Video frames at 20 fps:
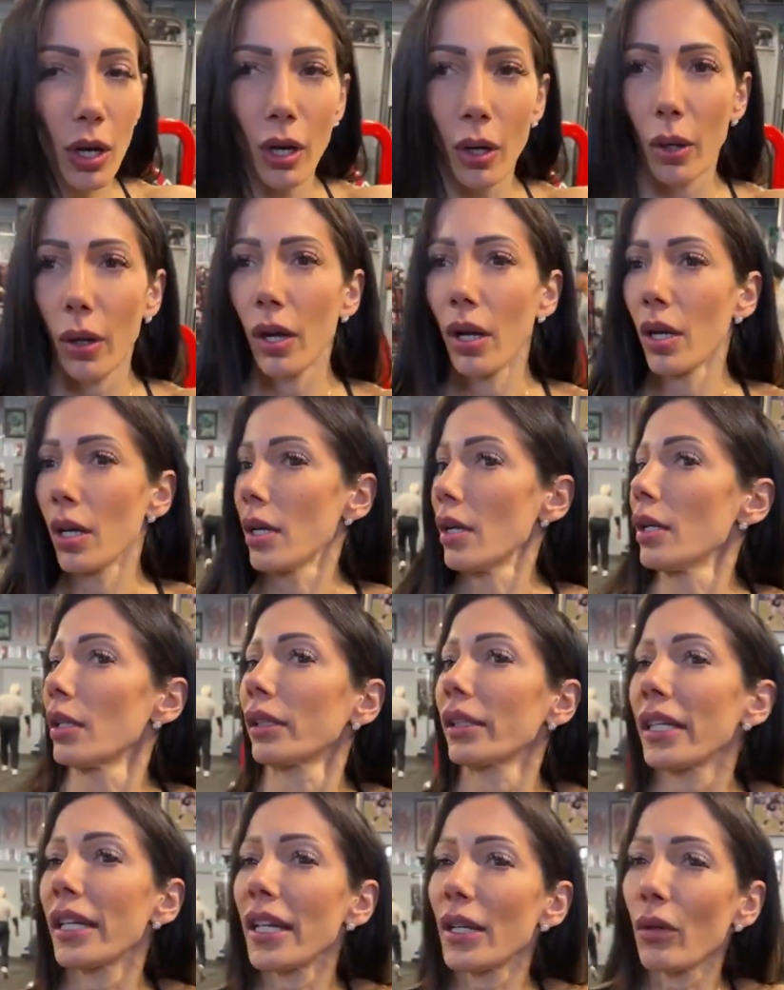So
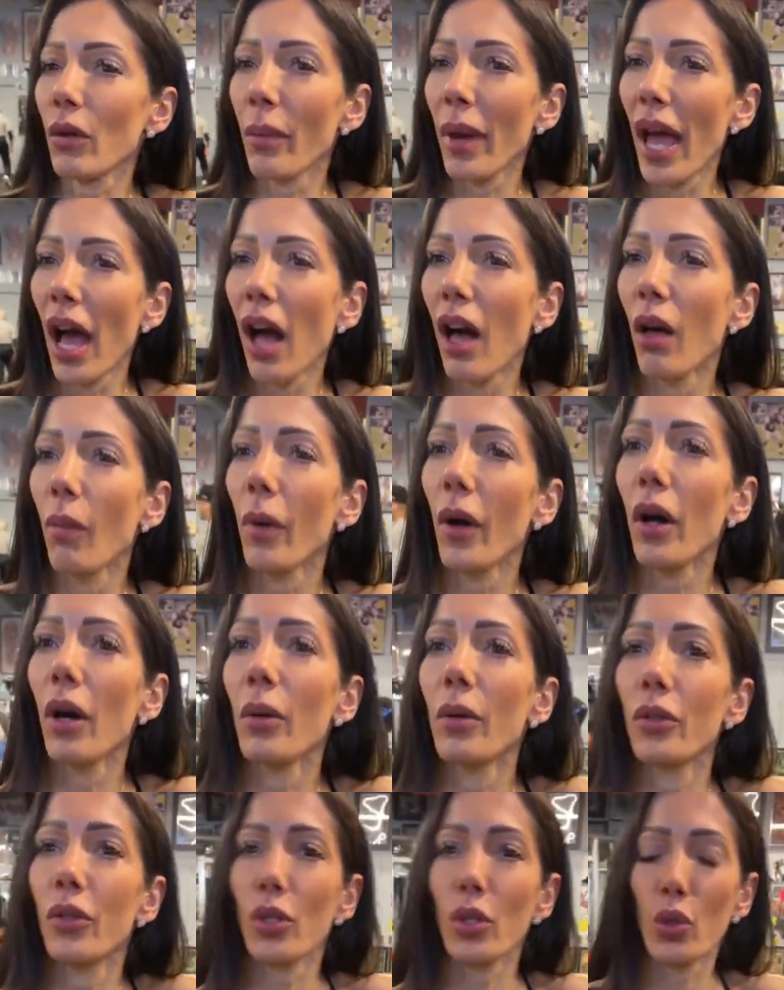leading with my
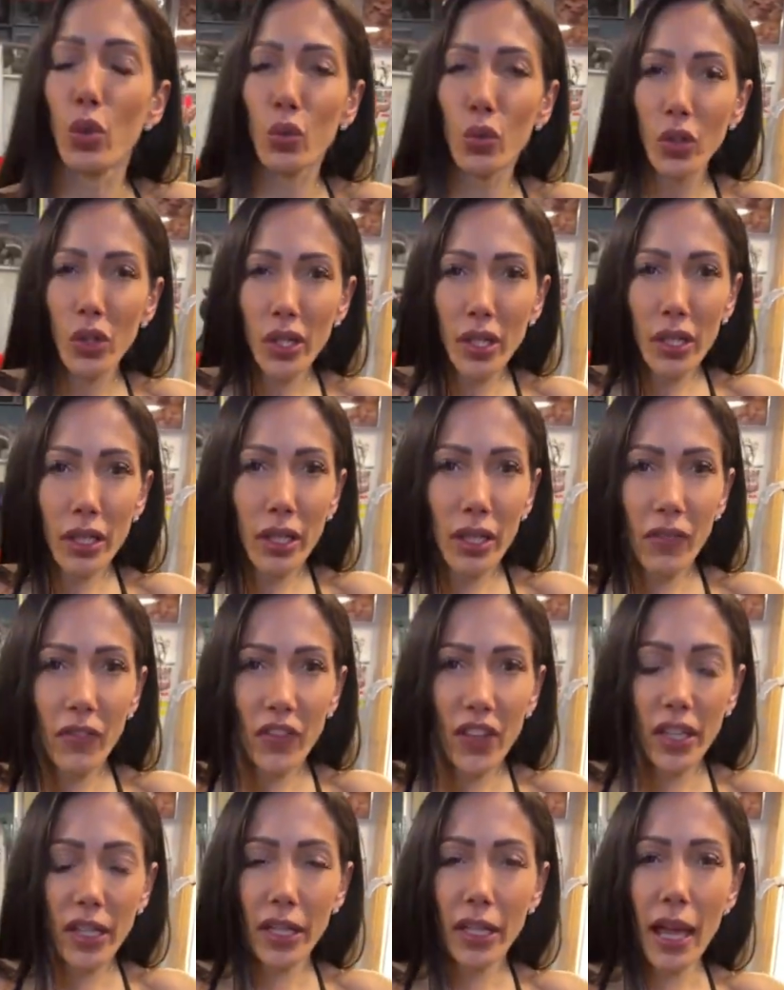elbow and just really
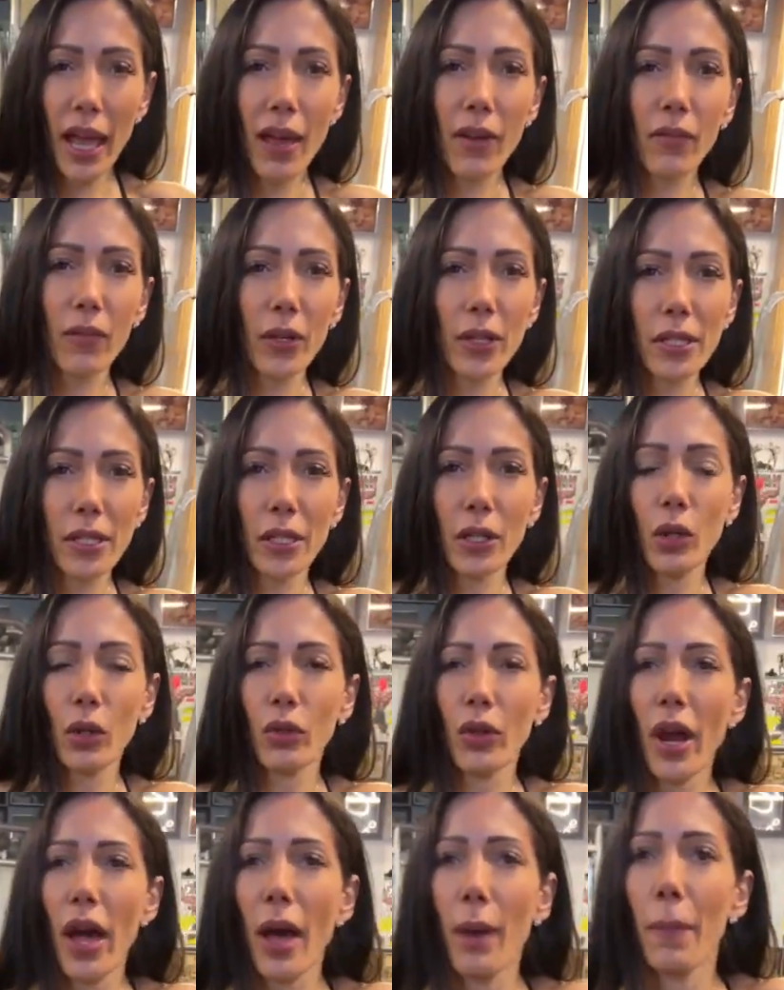feeling every
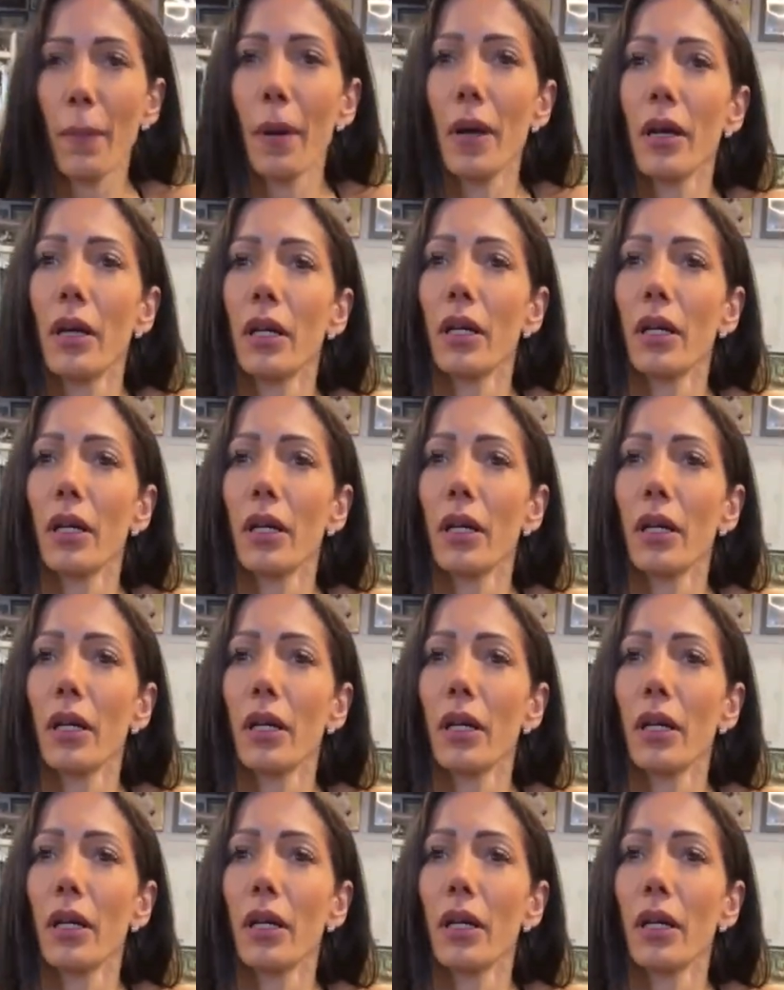single rep.